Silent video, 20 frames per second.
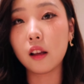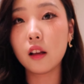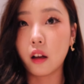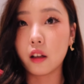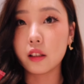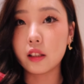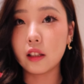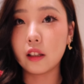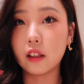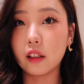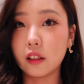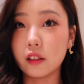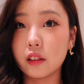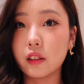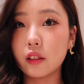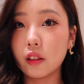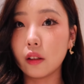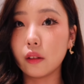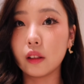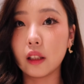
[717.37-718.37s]
Glossier is
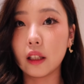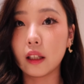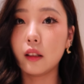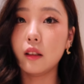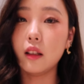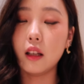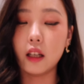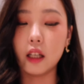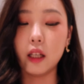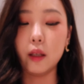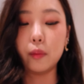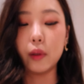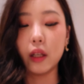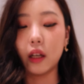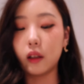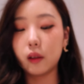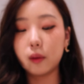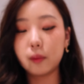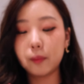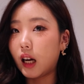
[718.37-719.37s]
so like hyped
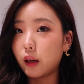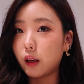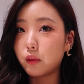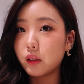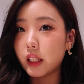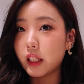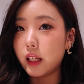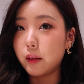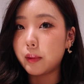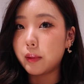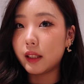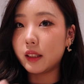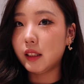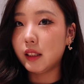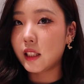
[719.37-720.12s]
up. I will keep it